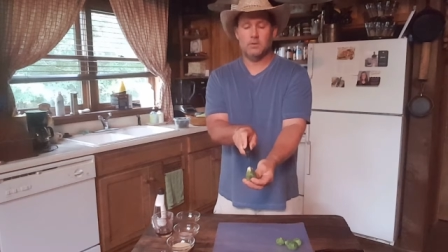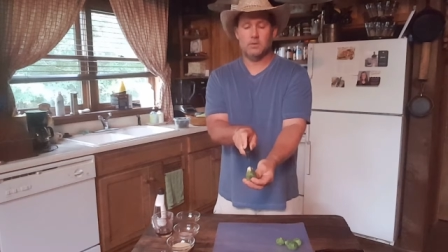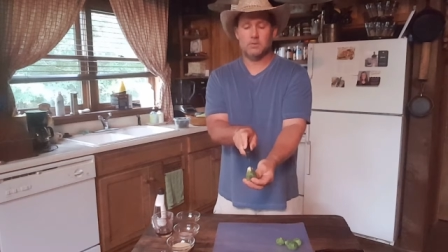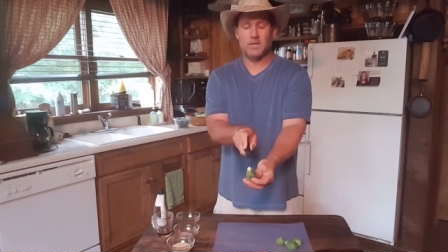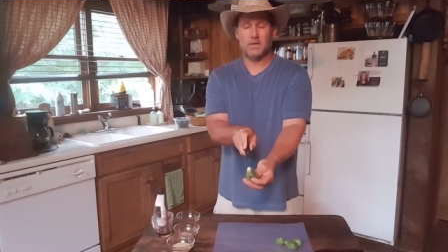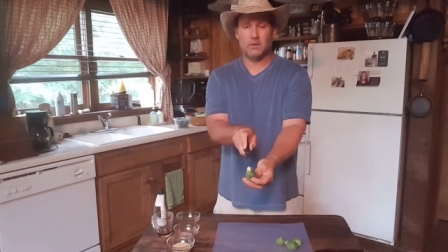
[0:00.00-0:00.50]

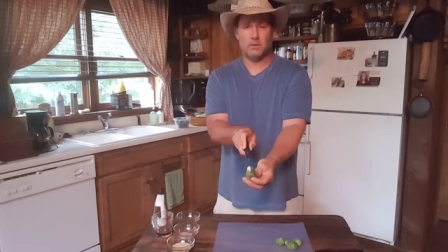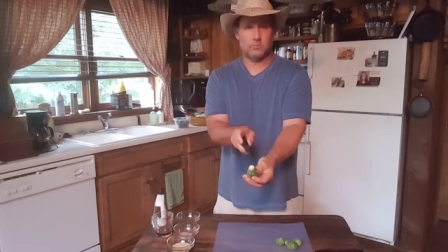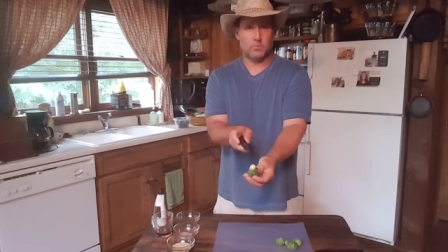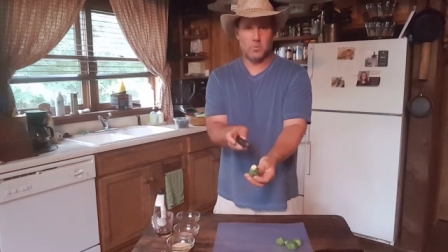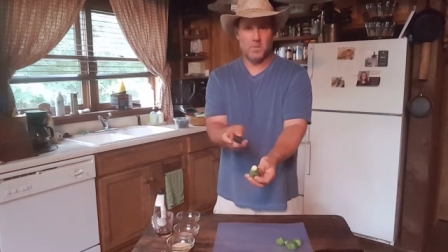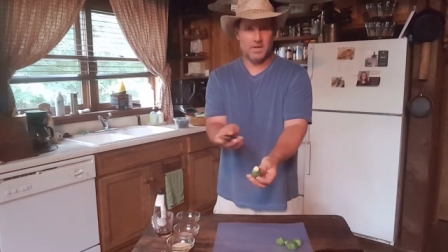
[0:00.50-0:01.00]
it's like a
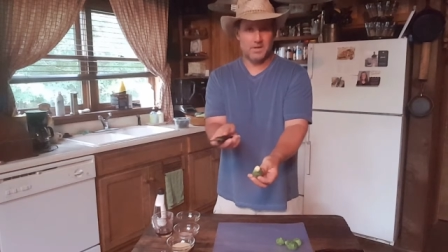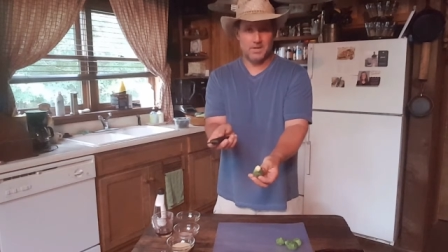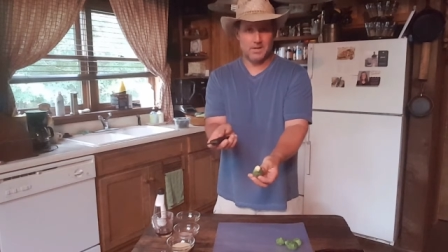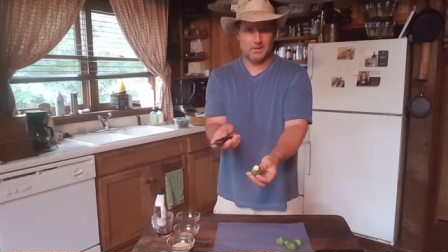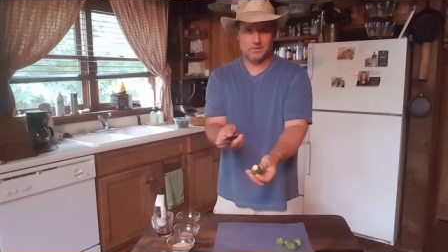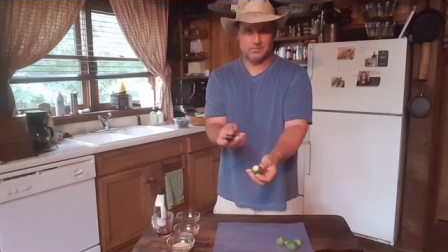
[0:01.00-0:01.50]
romaine
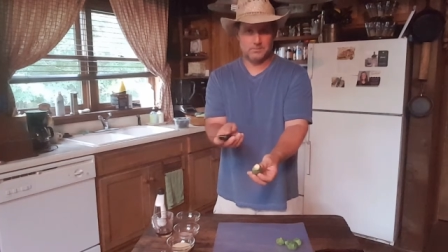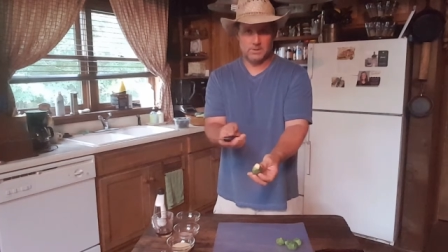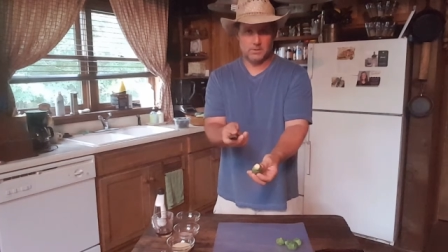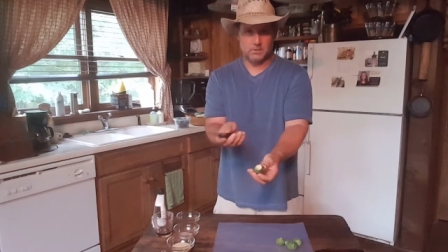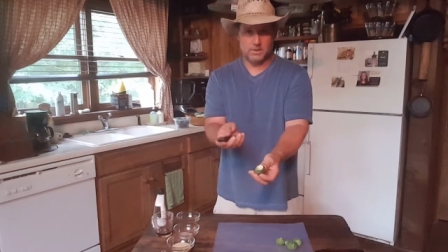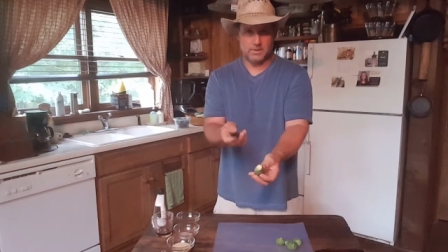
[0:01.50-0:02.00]
head of
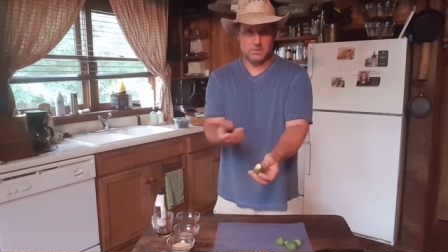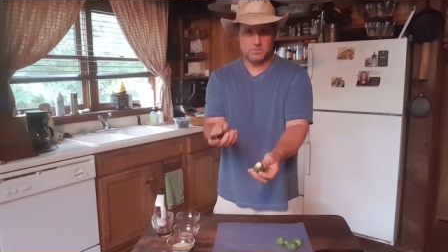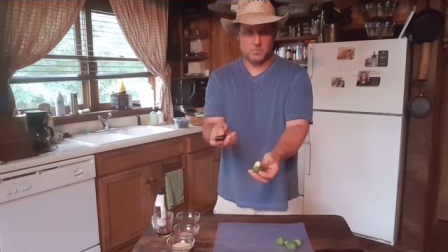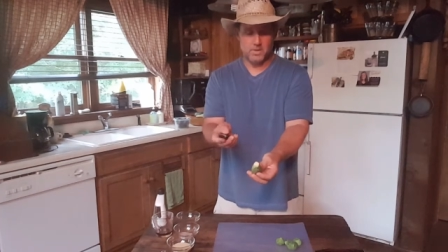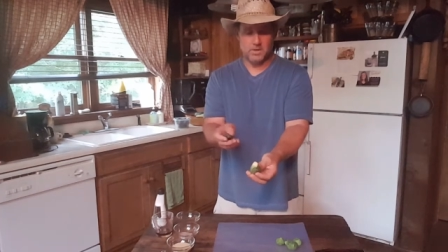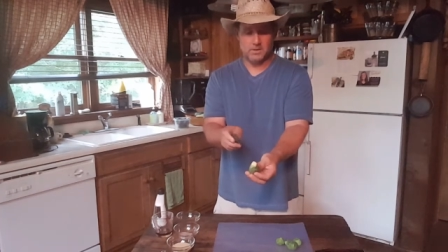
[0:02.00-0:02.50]
lettuce,
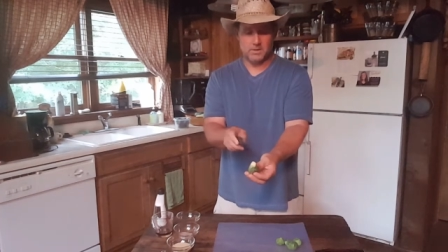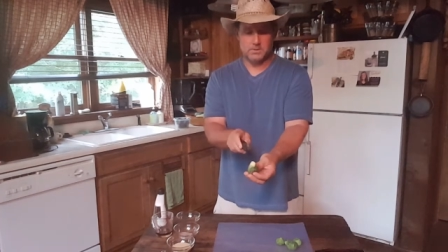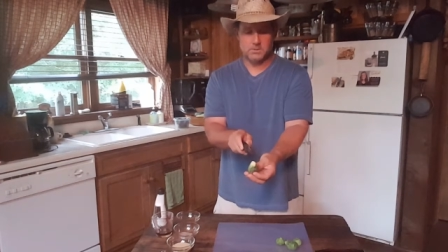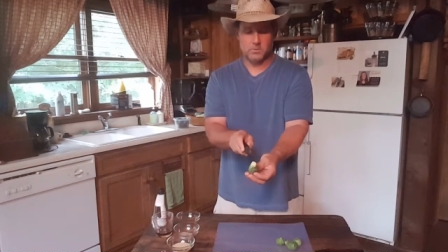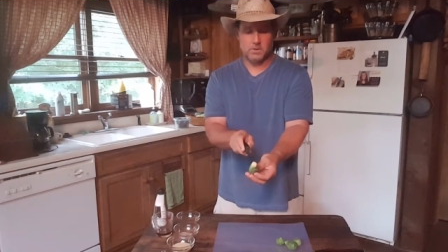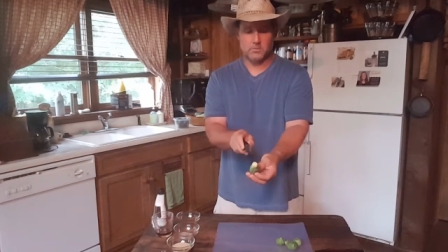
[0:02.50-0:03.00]
romaine
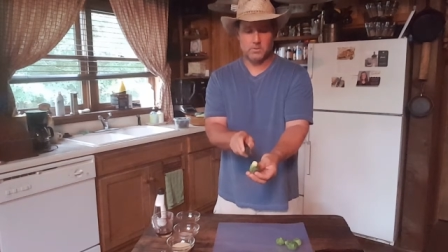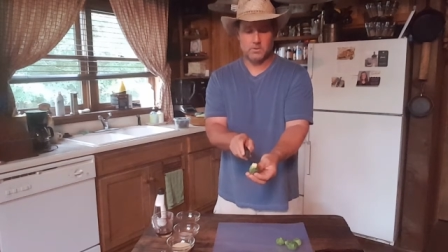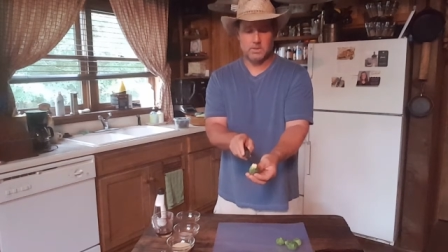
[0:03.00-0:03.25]
lettuce or whatever.